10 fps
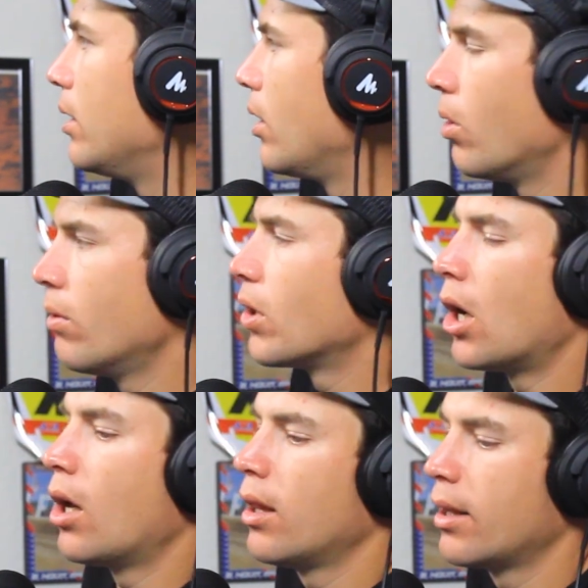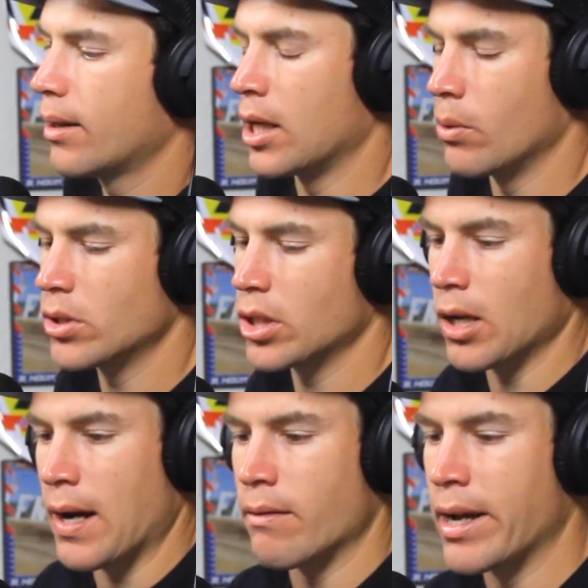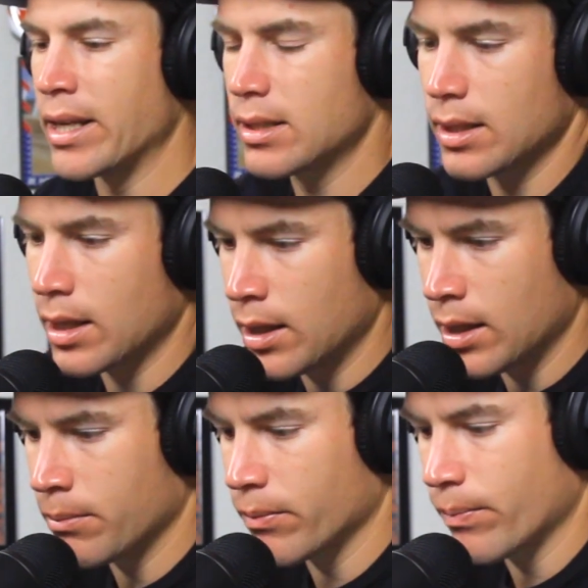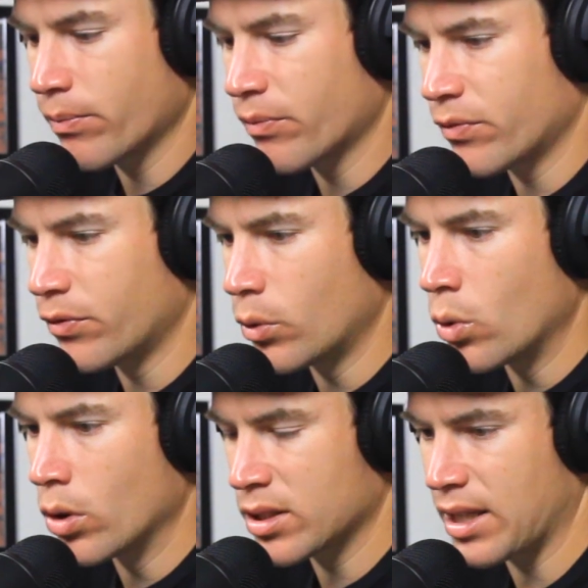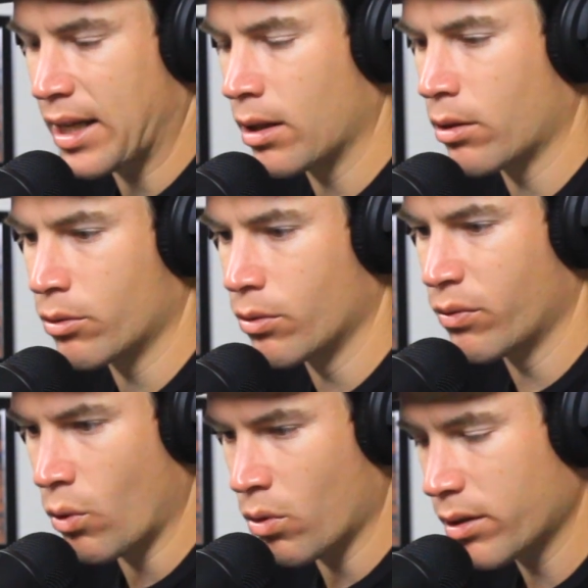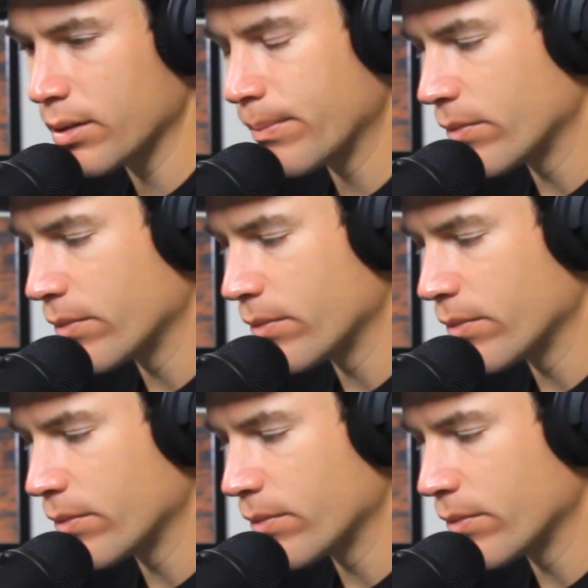Overall, it was a great race for 2nd through 4th.